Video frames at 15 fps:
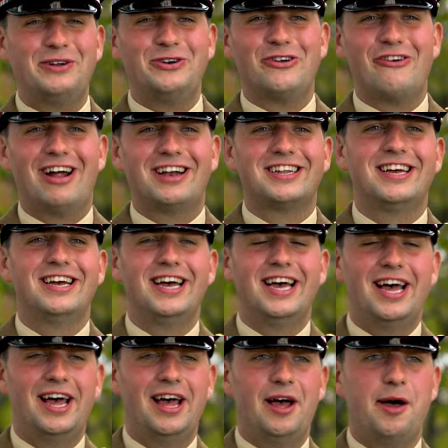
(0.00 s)
undergrad,
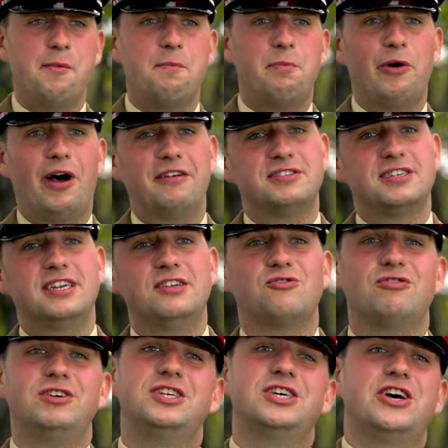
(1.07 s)
but I've since
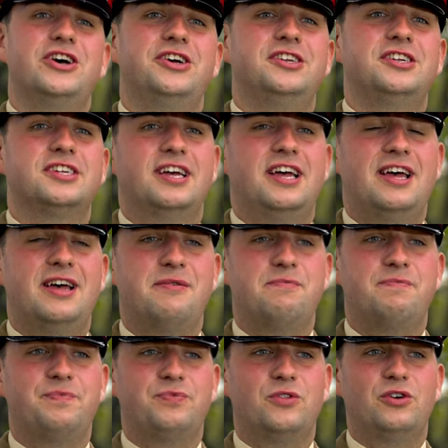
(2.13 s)
returned
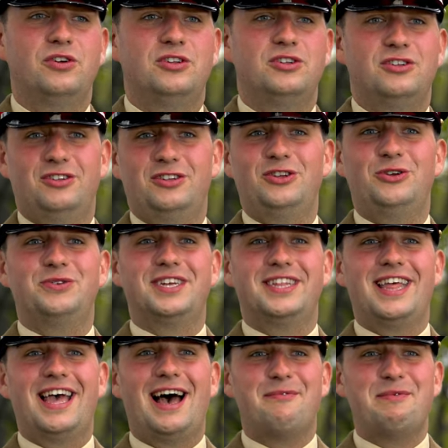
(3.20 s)
using
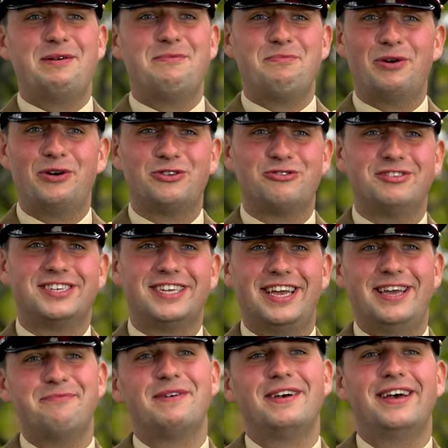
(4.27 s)
the Army bursary
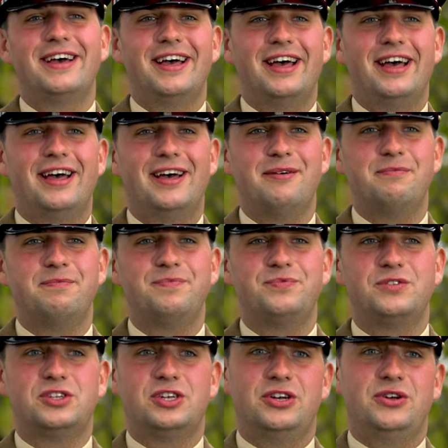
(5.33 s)
scheme
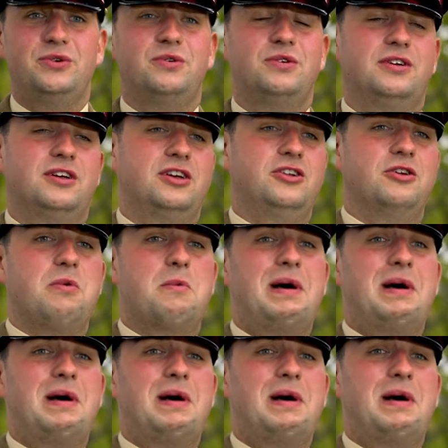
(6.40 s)
to conduct my